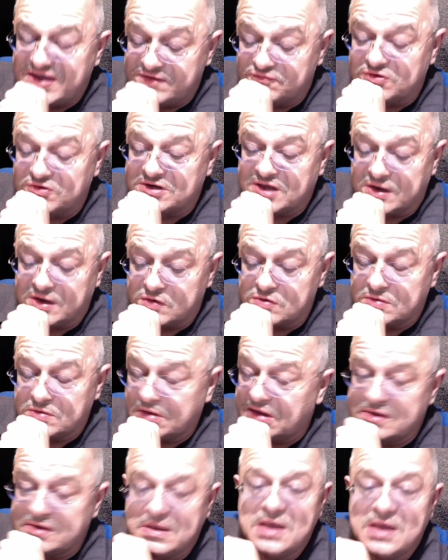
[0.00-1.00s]
My
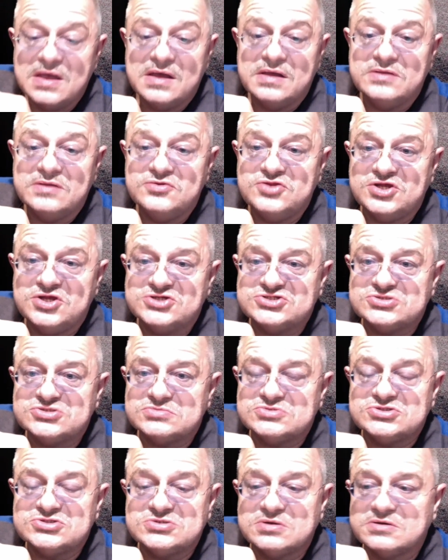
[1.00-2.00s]
favorite character,
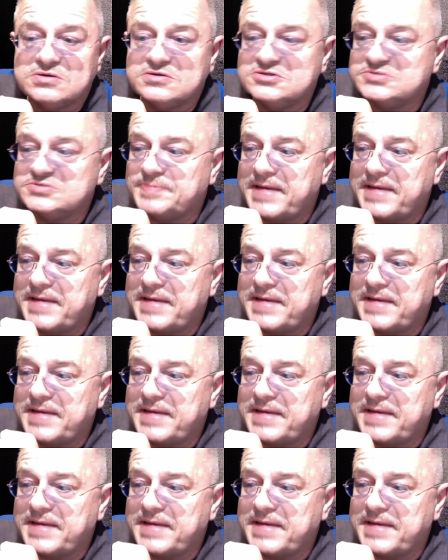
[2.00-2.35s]
this